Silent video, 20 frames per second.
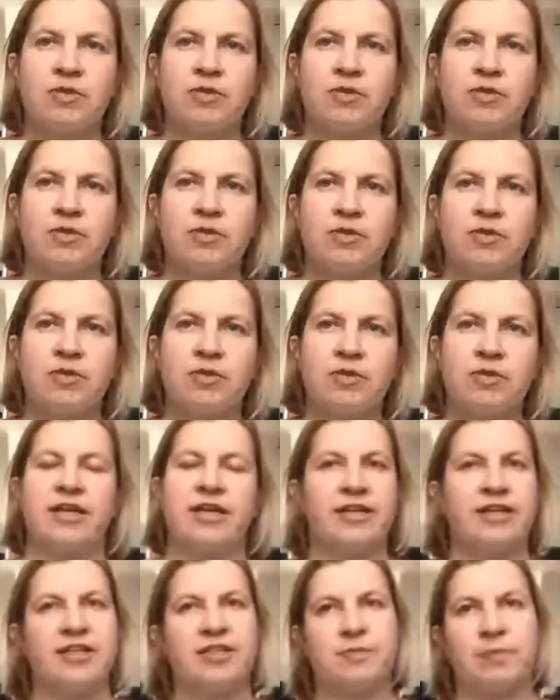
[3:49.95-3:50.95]
for instance,
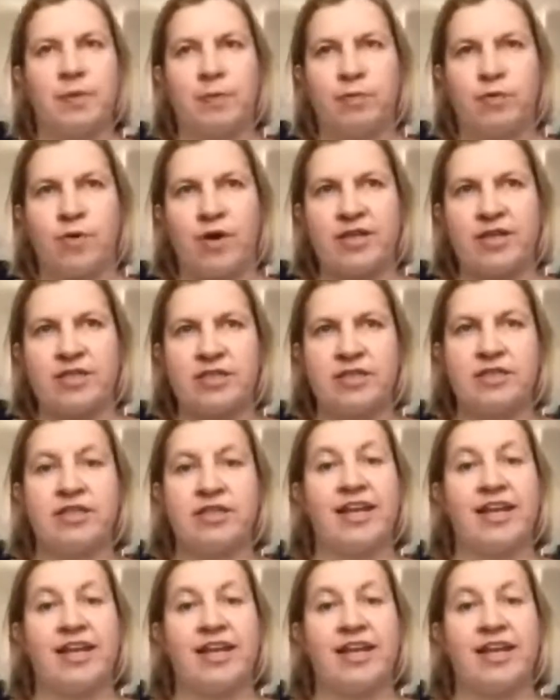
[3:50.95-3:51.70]
they need to be present